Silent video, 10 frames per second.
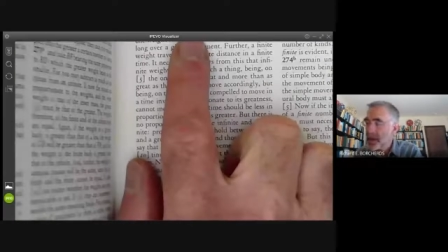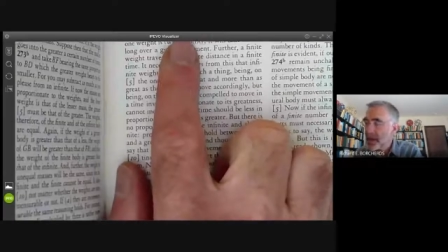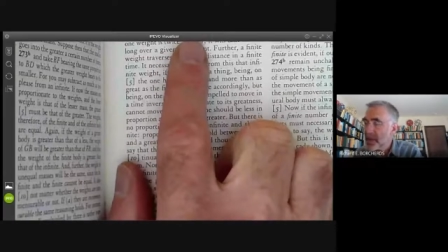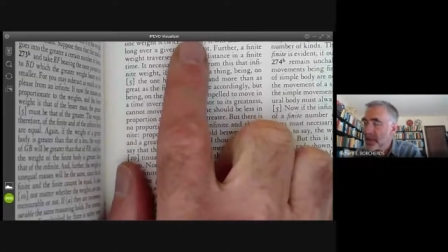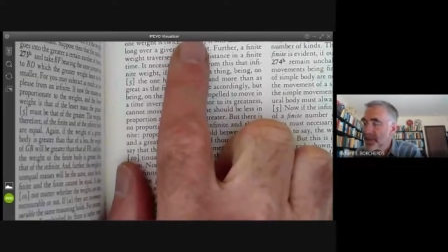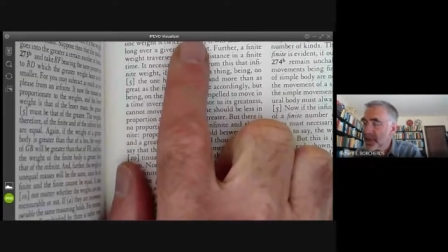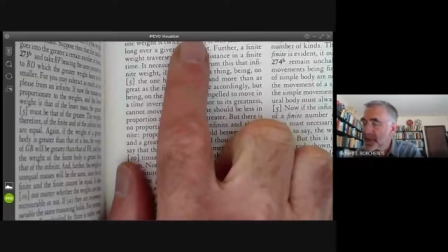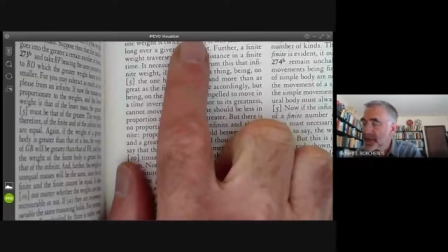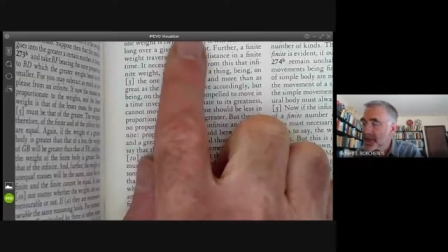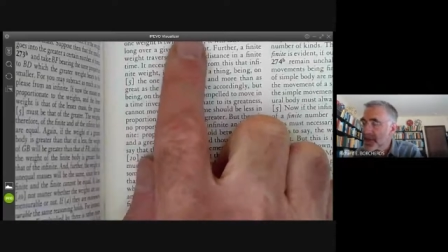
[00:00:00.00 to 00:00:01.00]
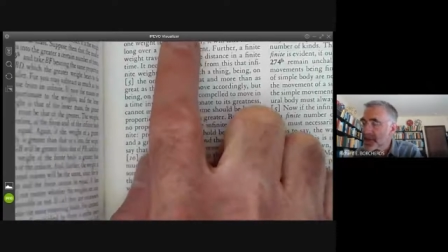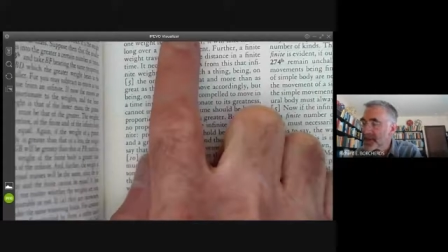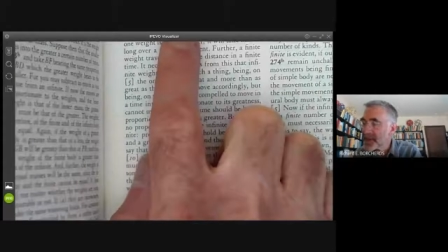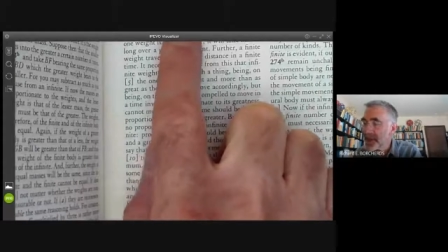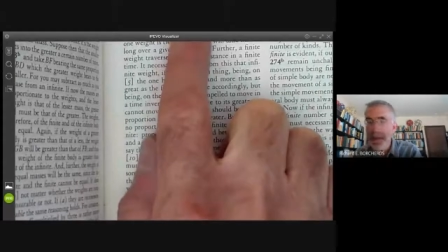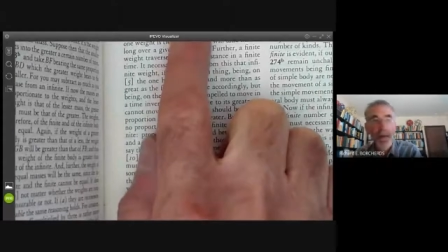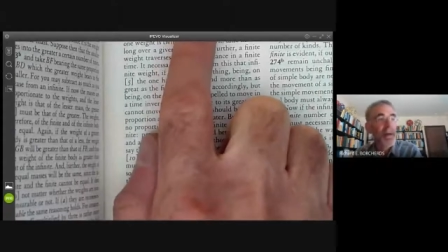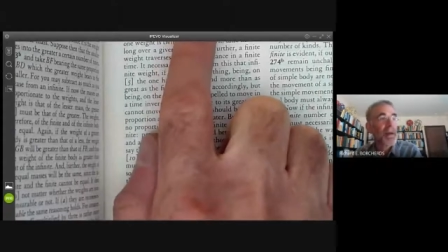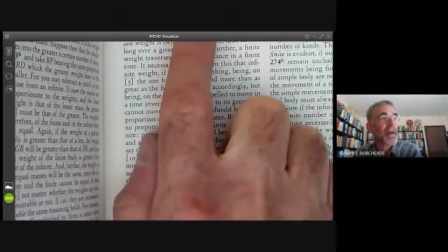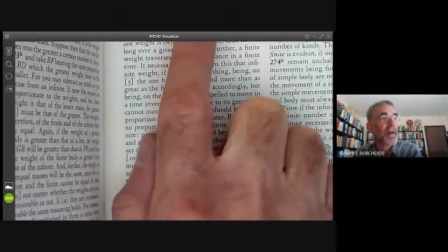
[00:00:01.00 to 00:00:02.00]
um, he says
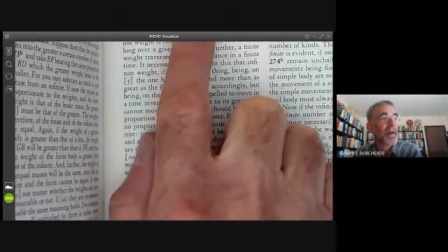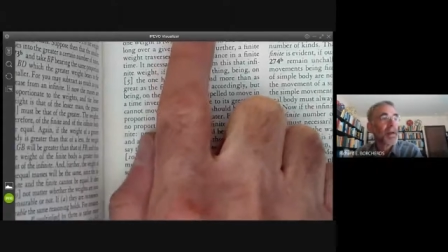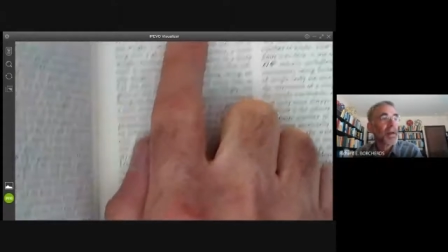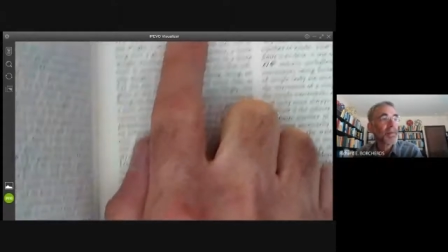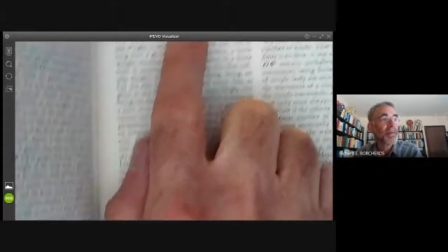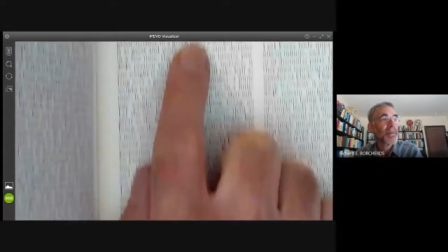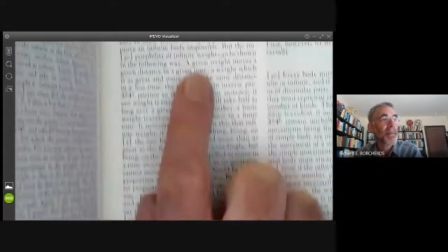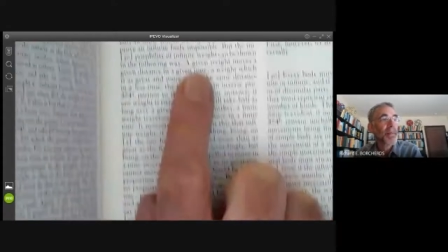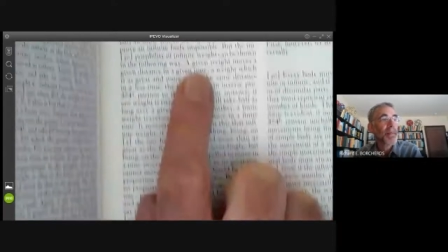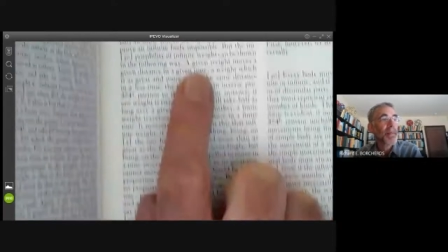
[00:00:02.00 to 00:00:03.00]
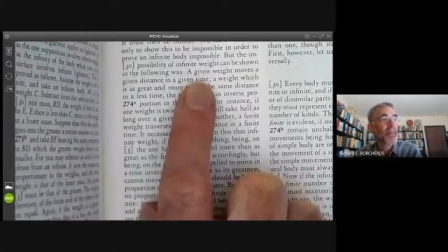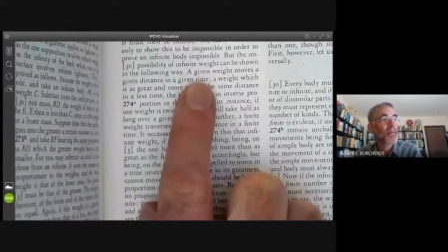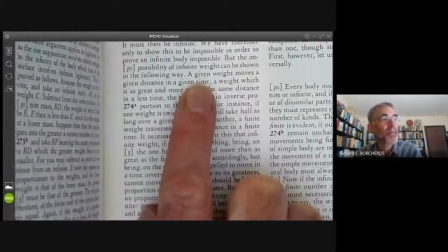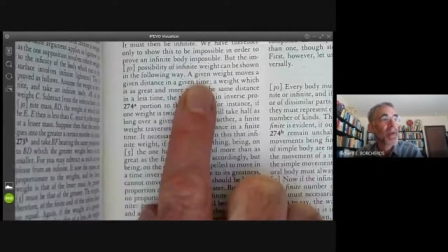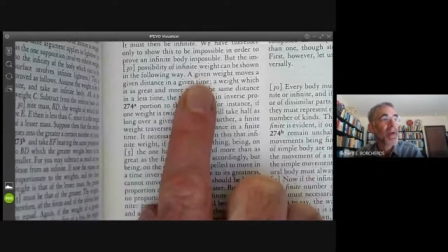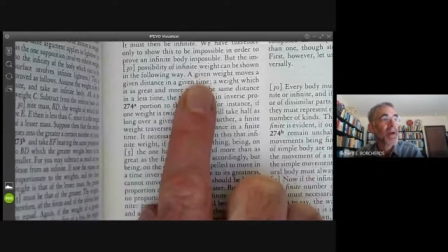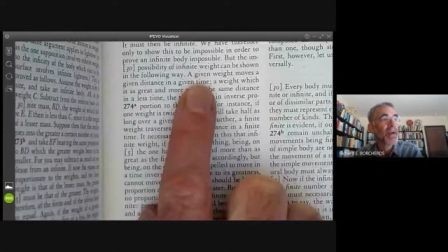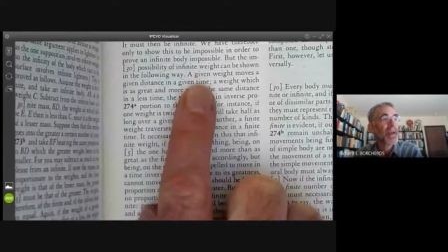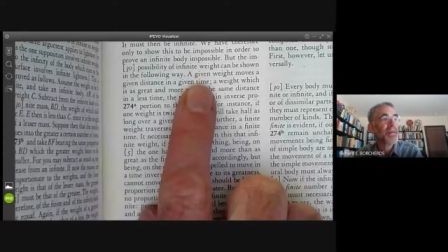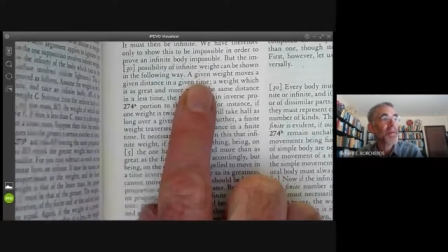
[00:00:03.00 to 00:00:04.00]
um, a
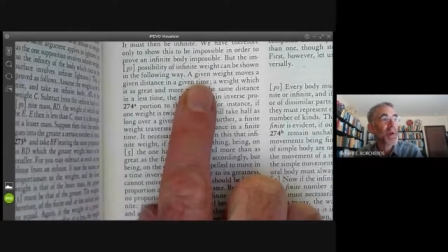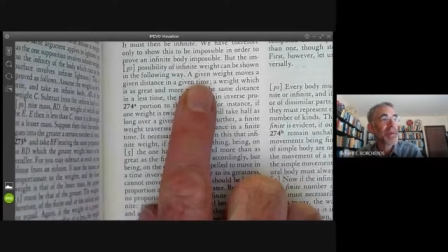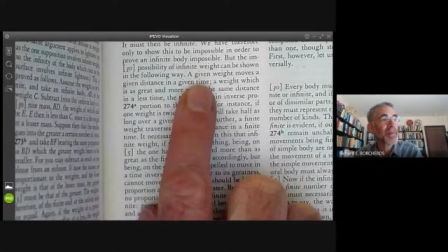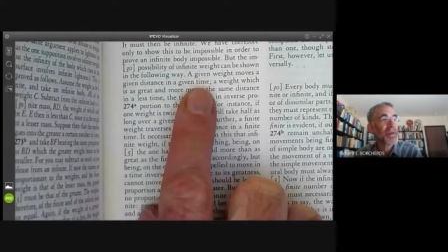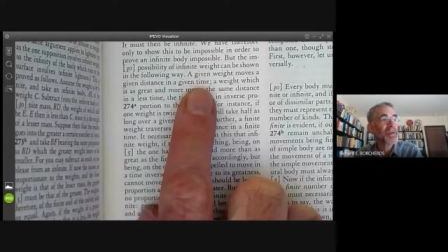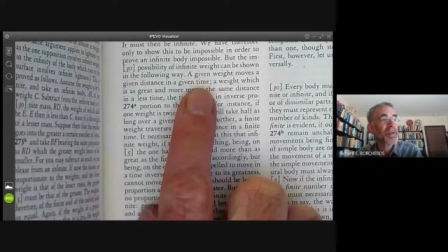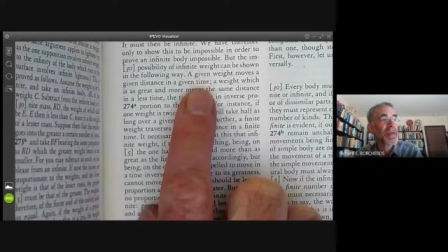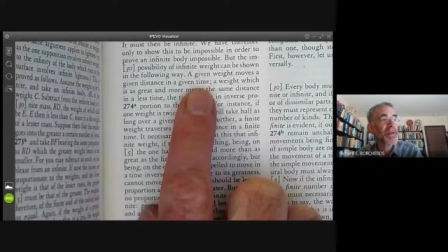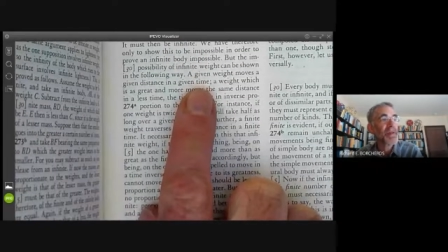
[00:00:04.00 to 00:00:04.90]
given weight moves a given